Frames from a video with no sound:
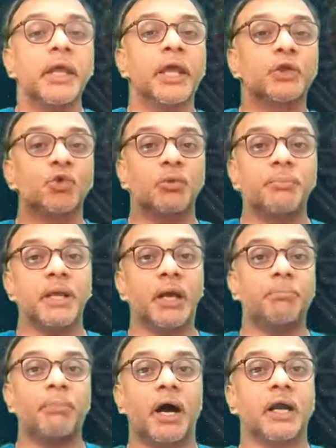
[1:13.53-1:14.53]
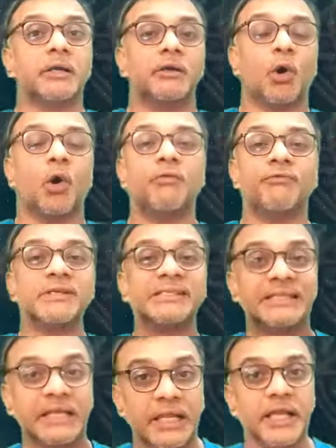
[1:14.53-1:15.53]
It could be a part of a
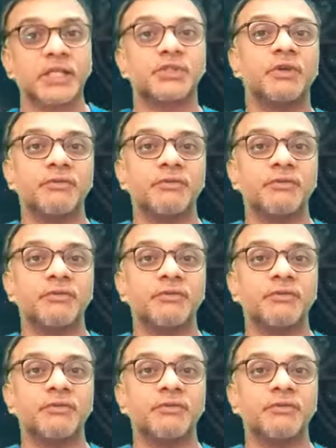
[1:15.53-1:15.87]
series.